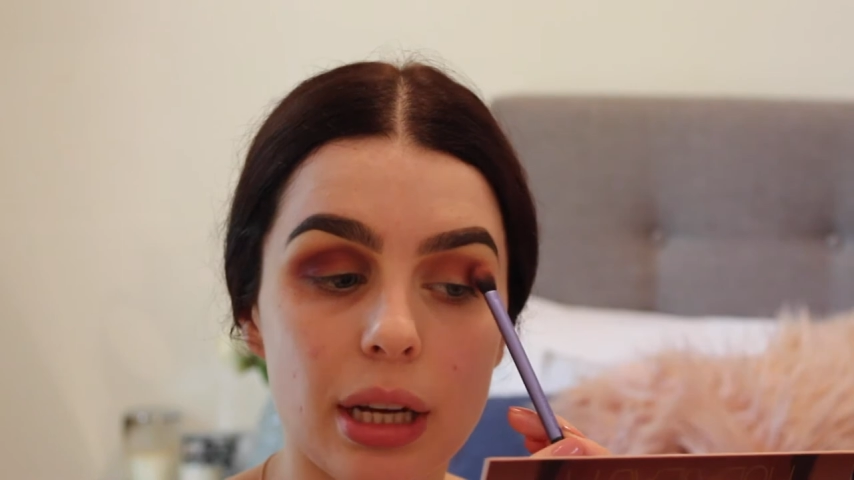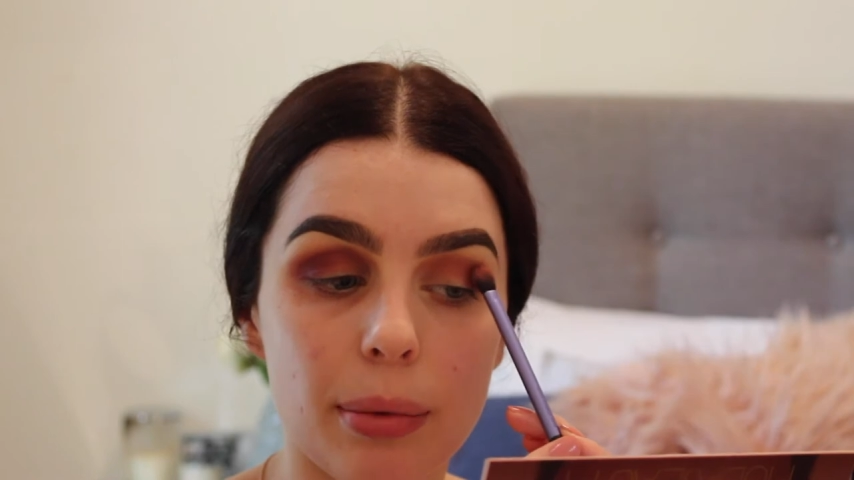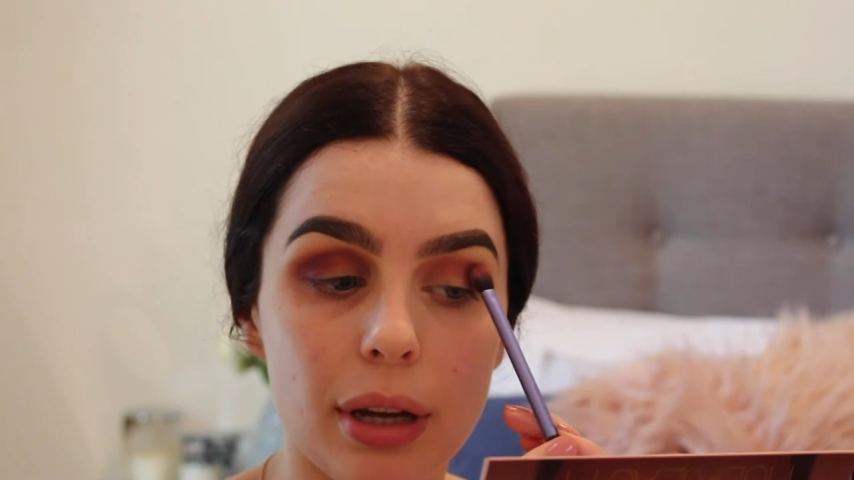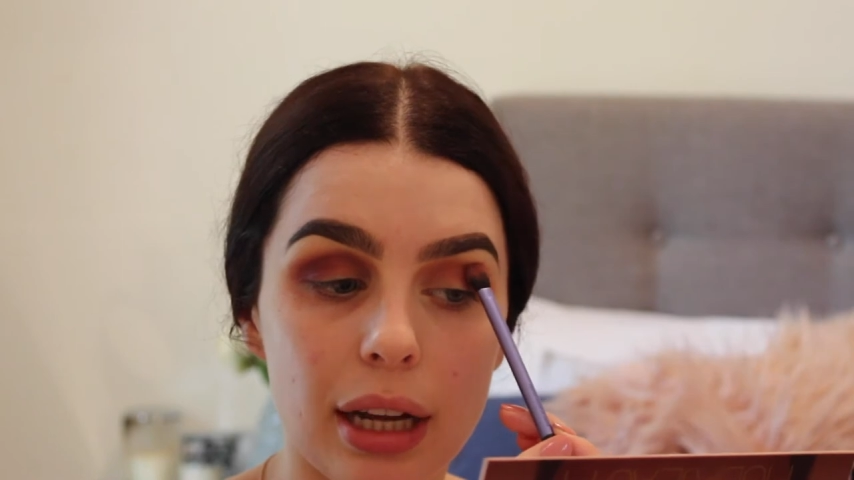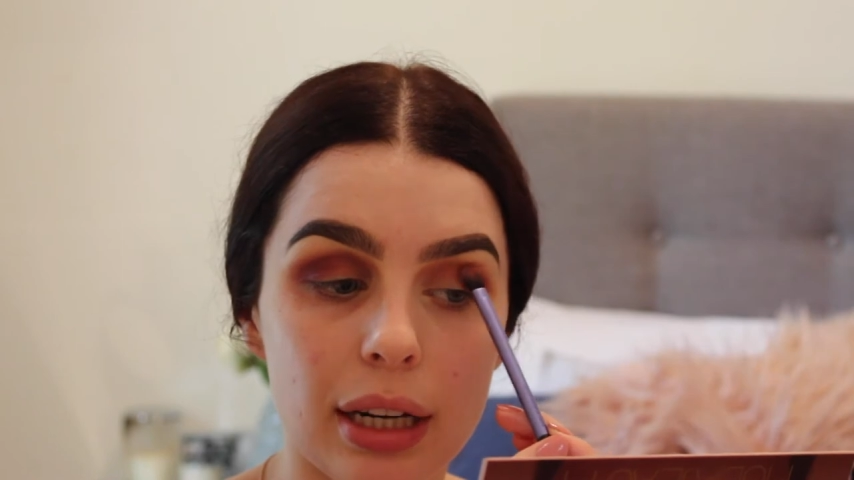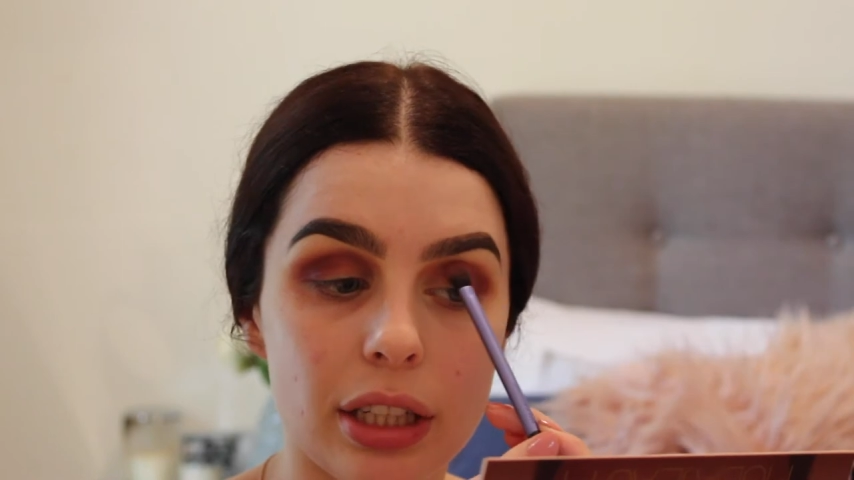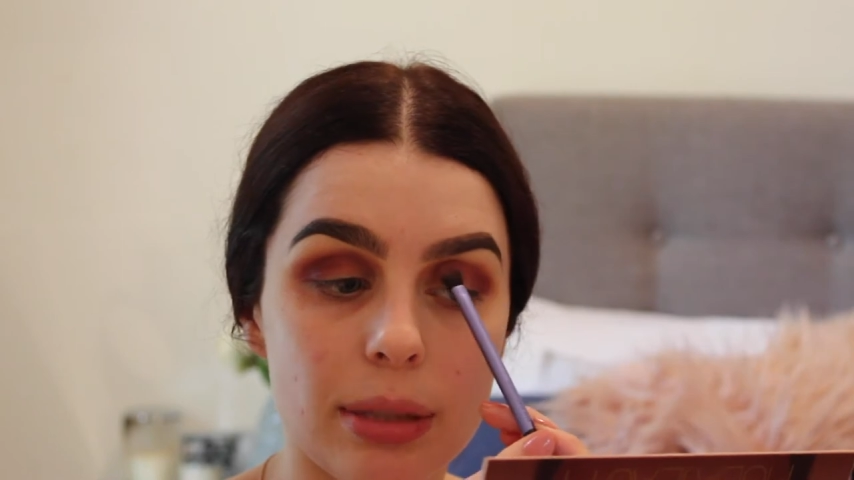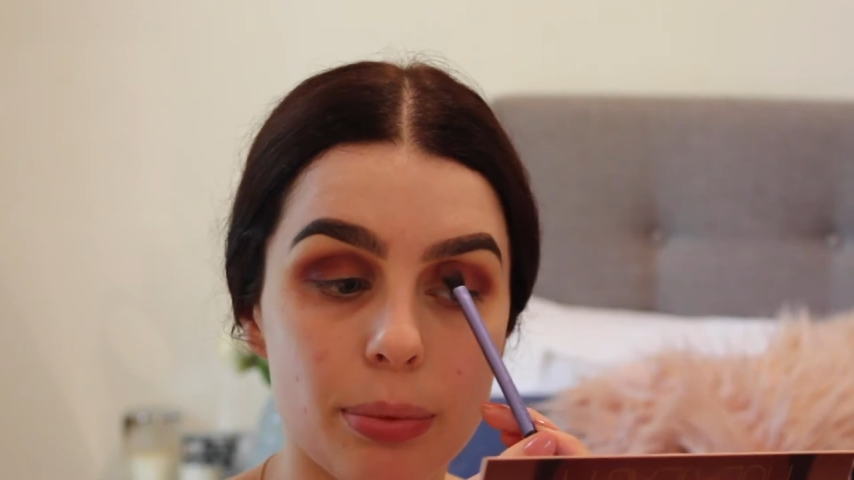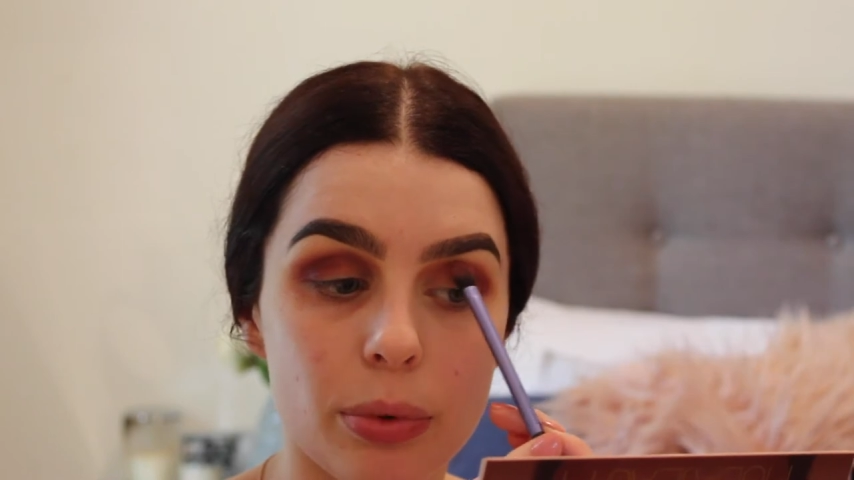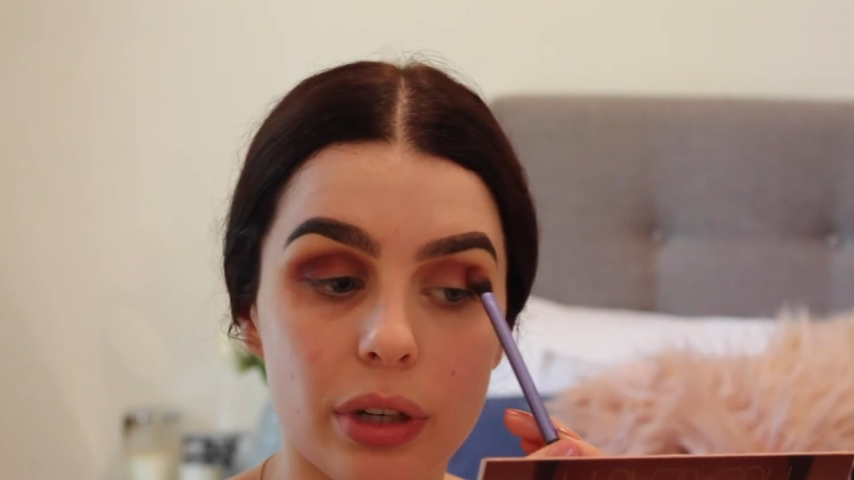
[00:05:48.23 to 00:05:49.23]
and I'm kind of
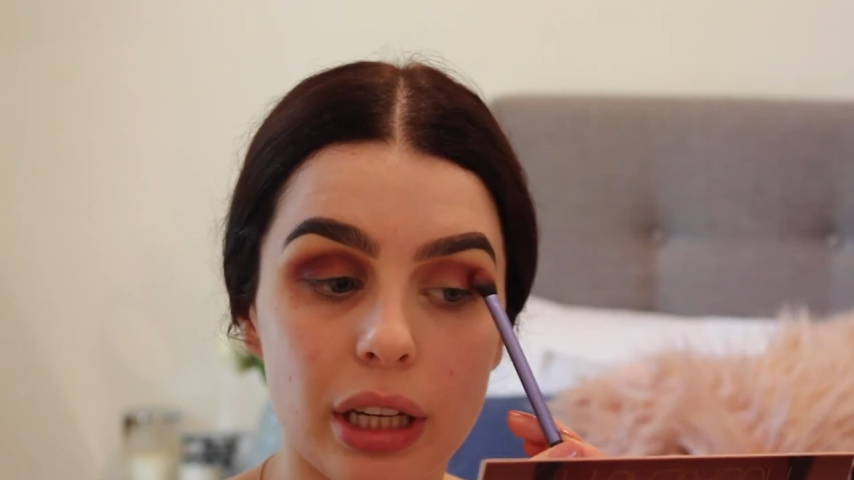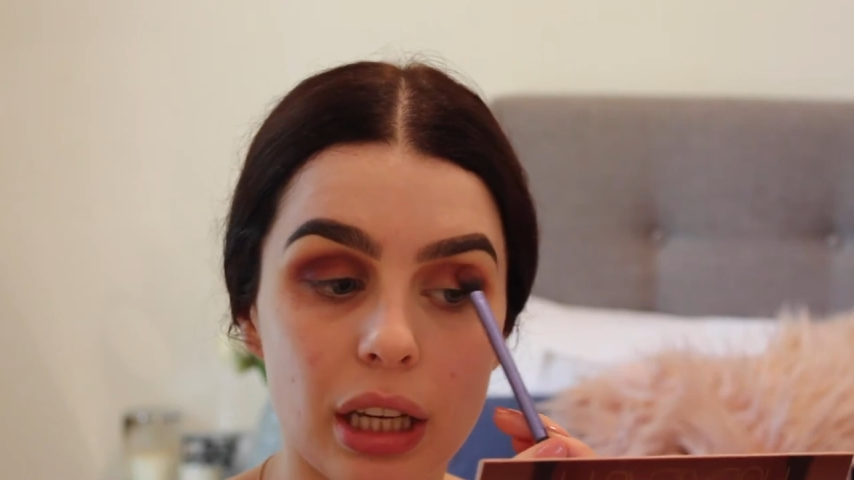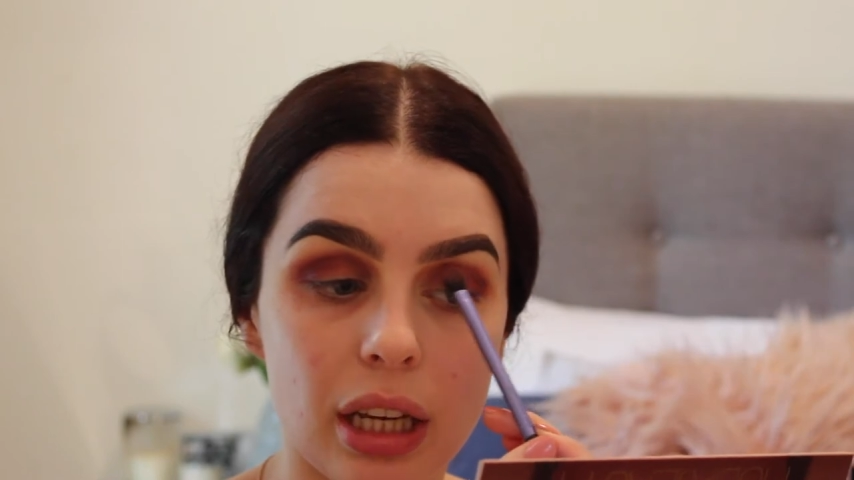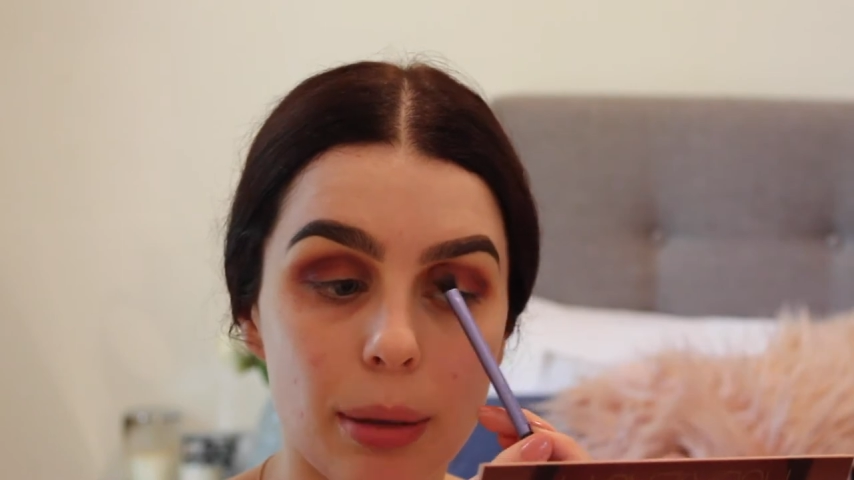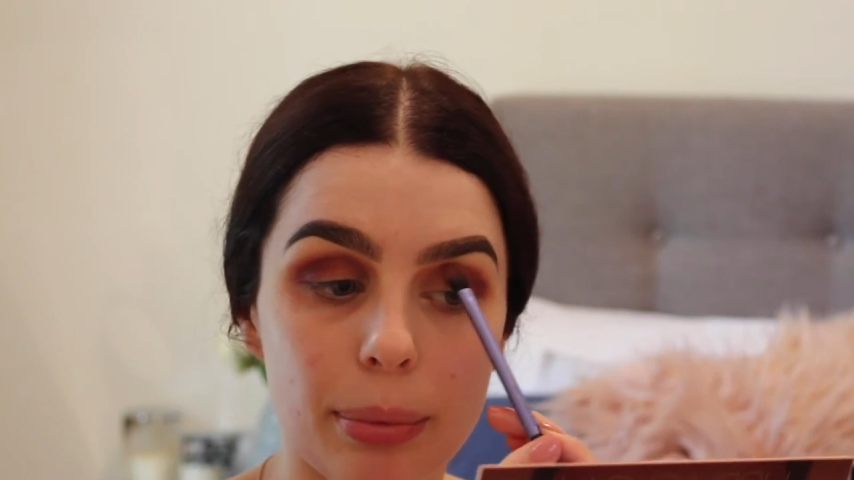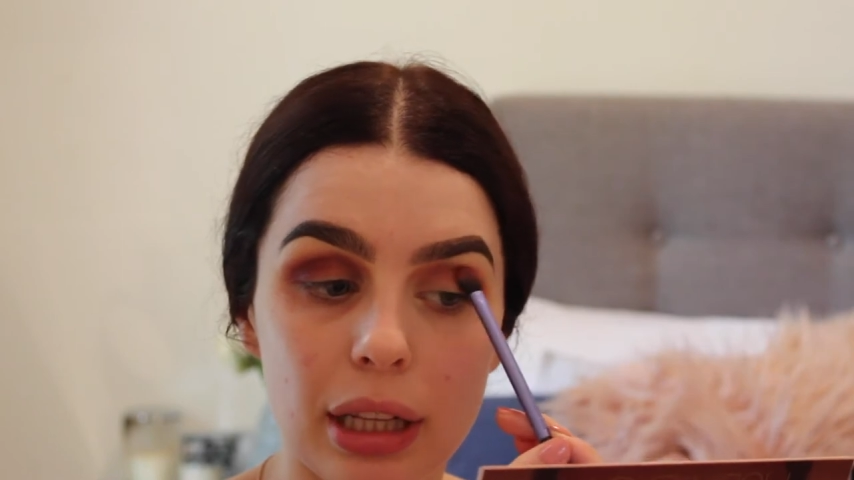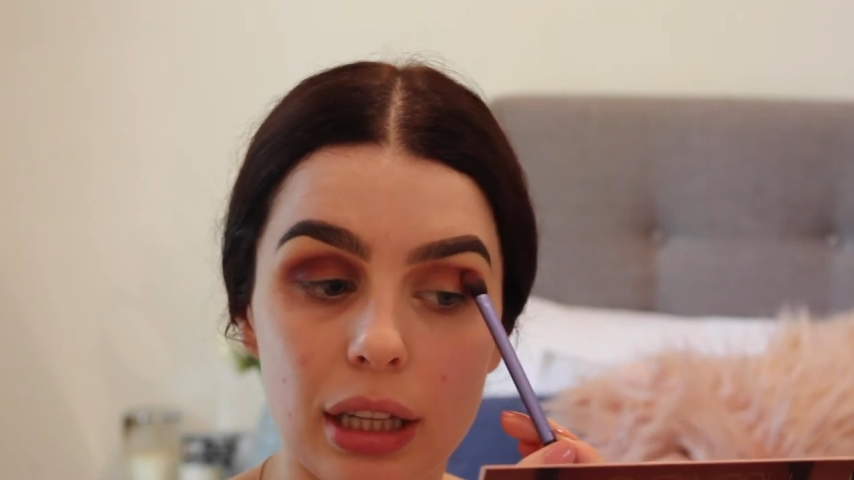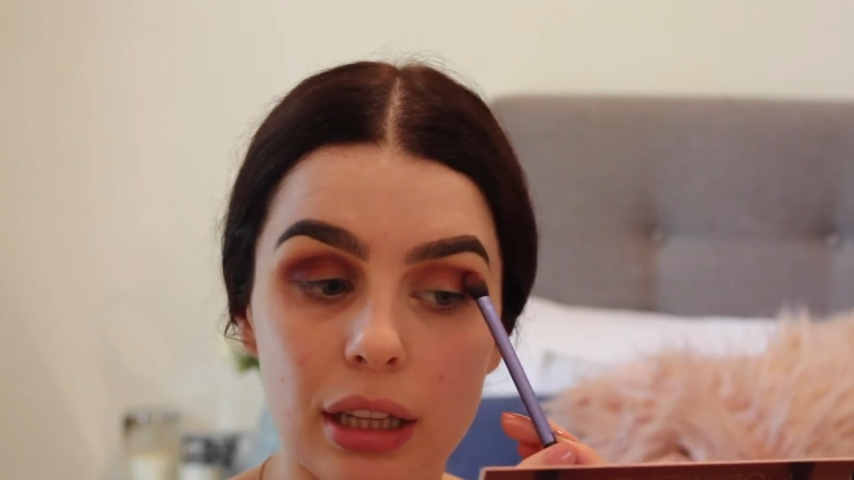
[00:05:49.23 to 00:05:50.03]
just bringing up